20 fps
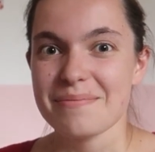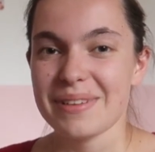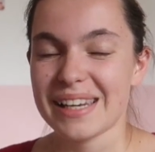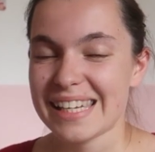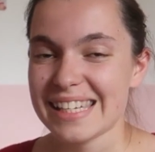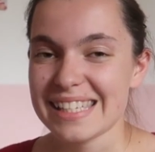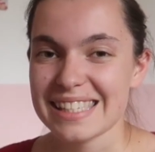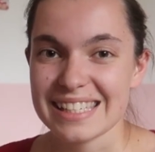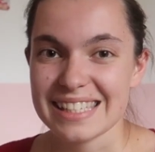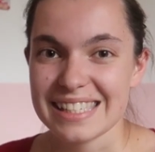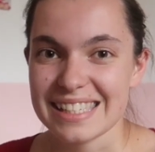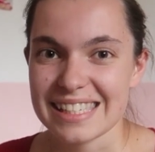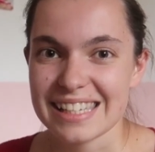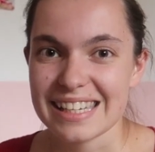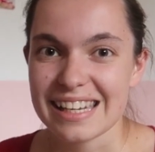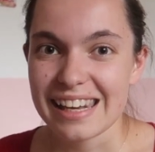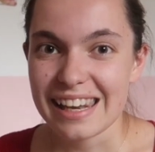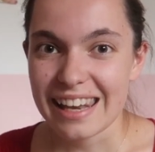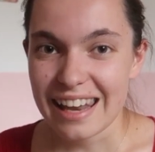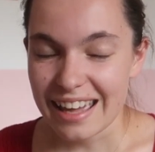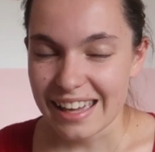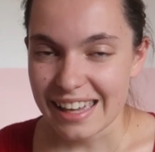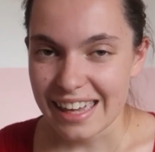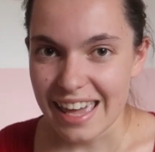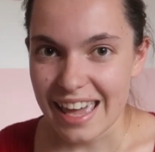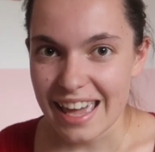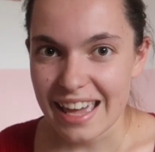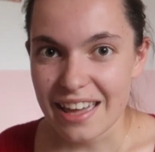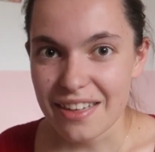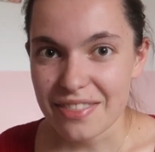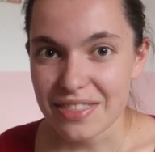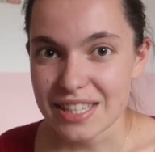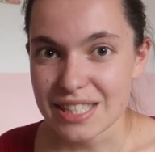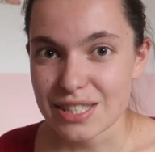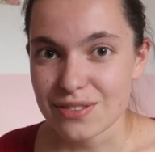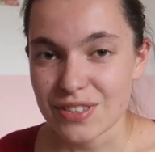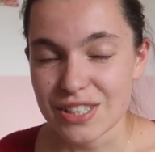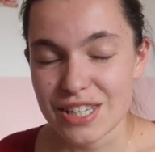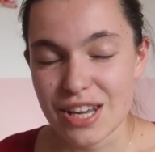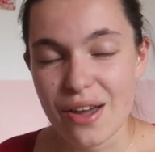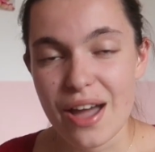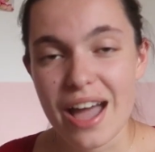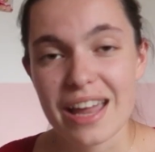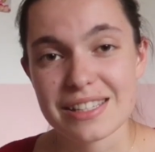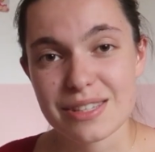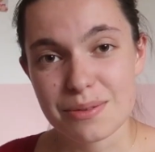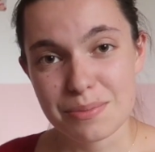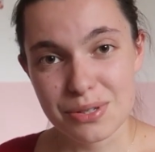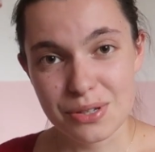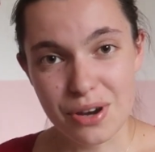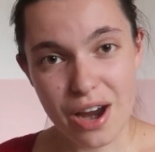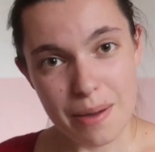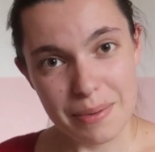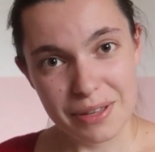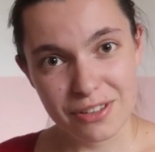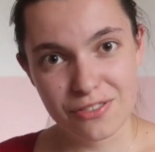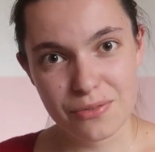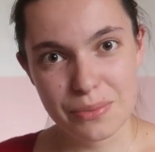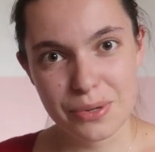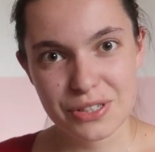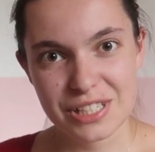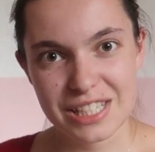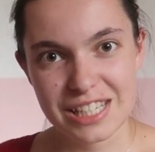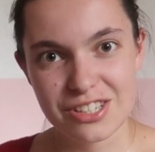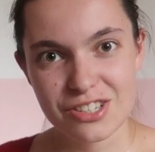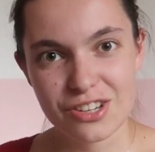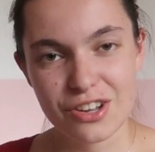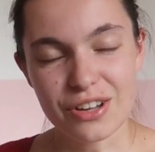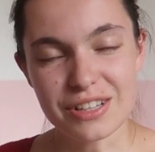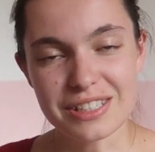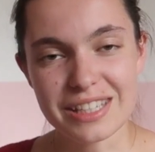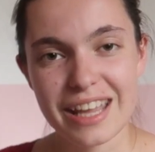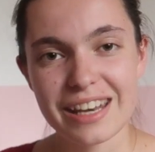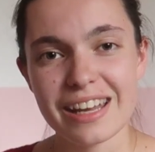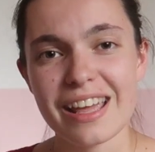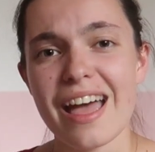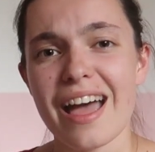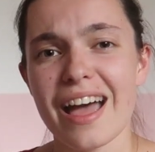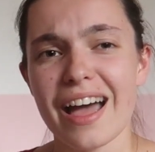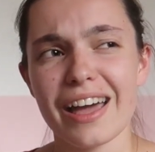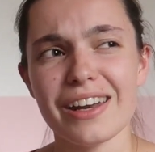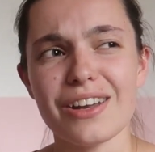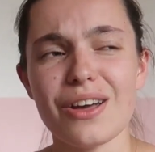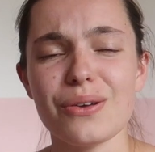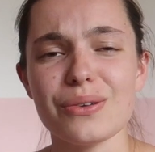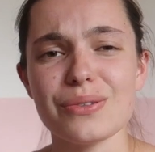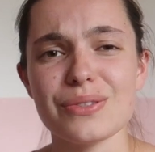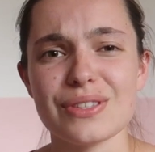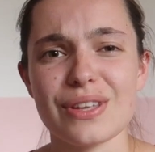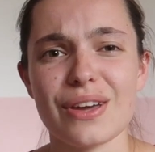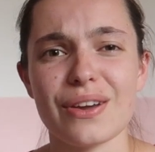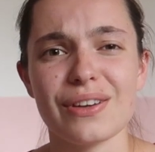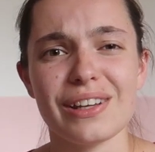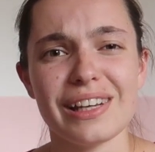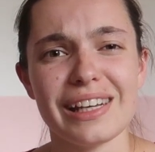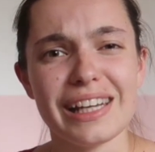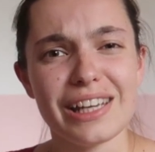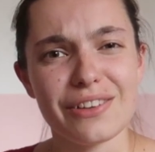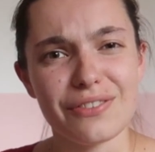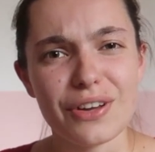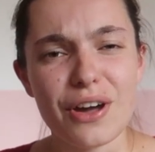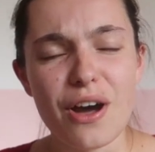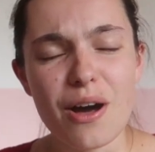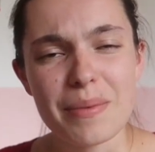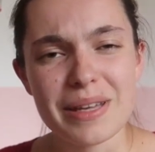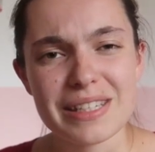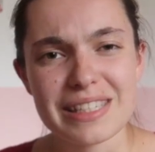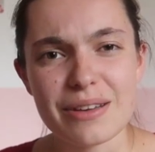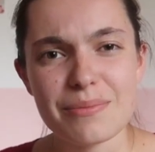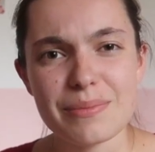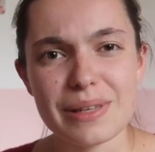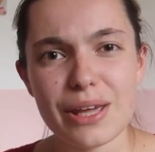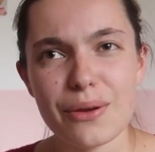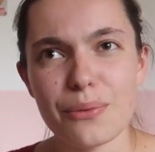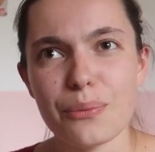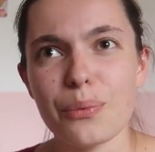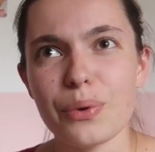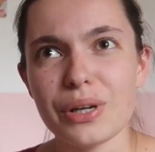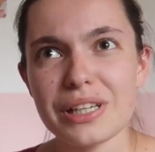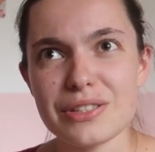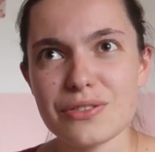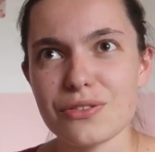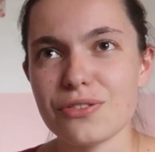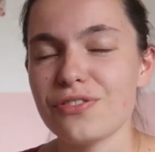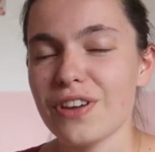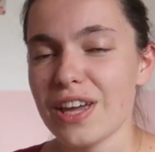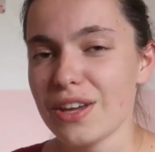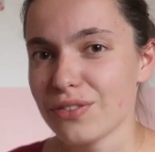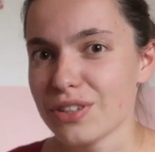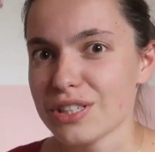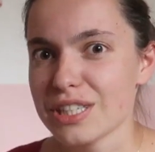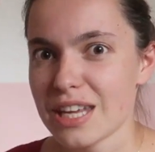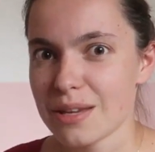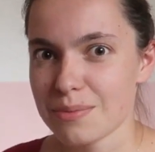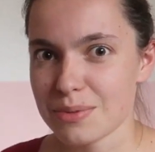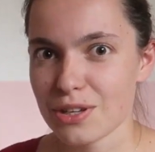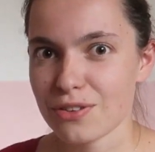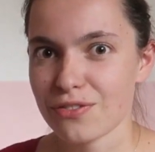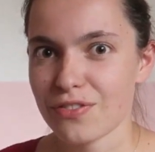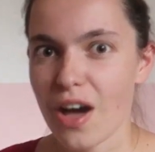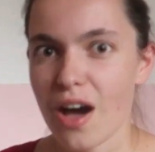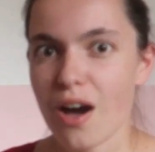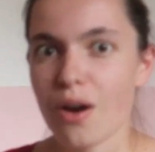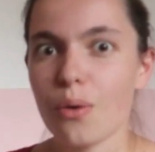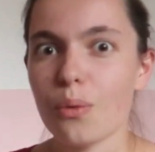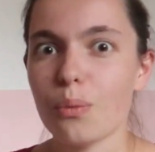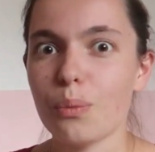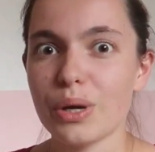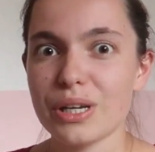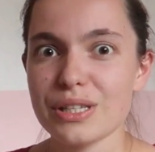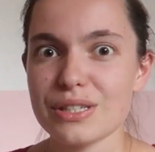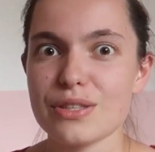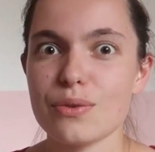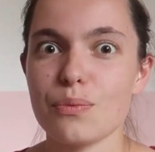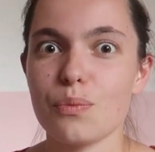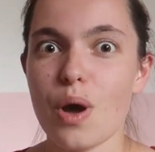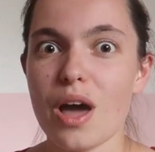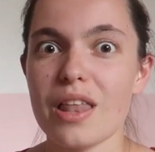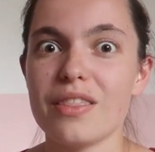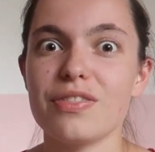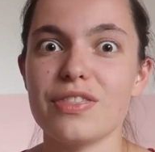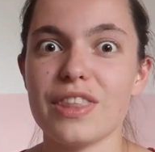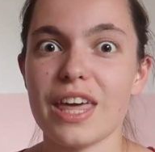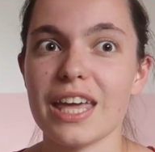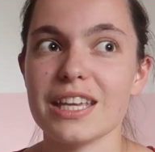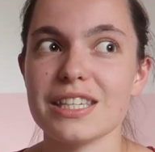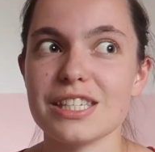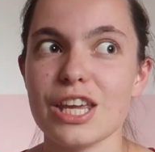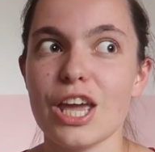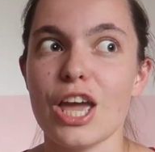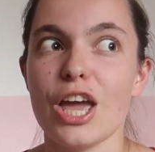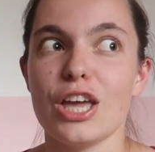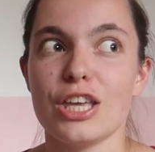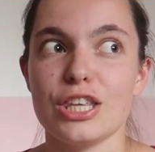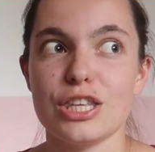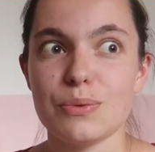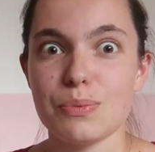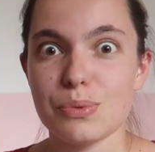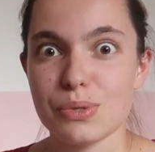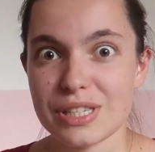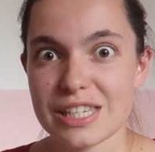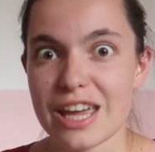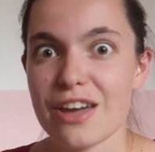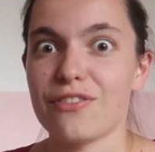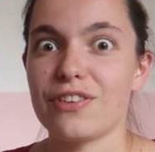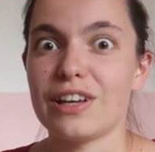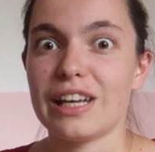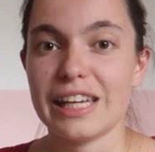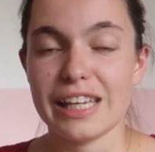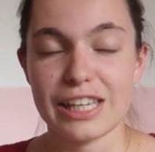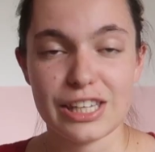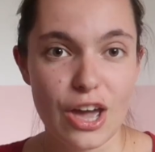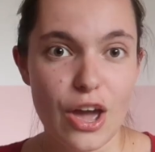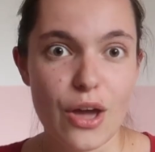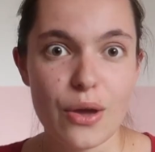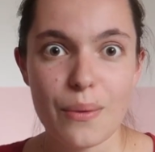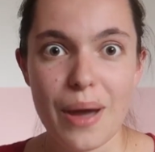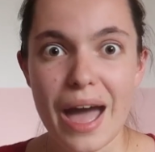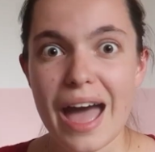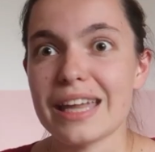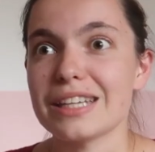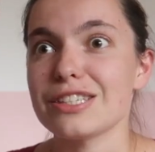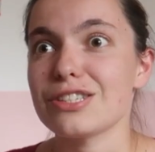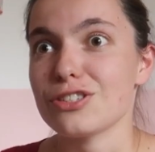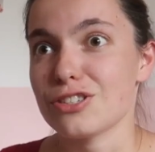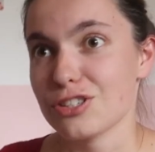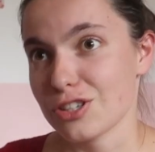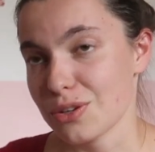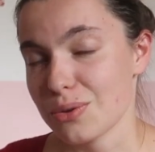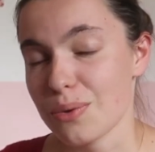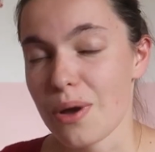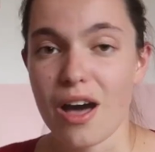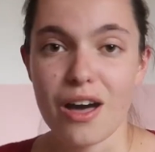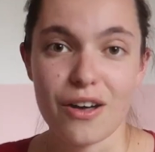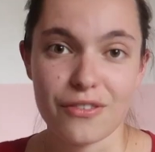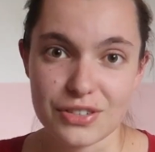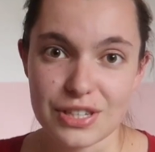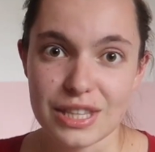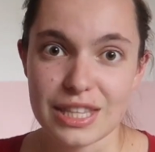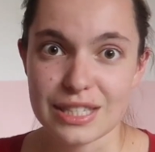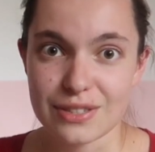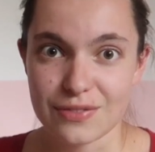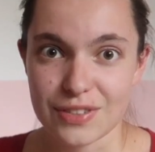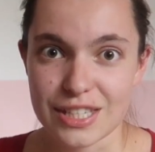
please consider liking this video and subscribing for more teacher content. And also leave a comment down below. What is your favourite tip so far, or what is the one that you will definitely go and do after this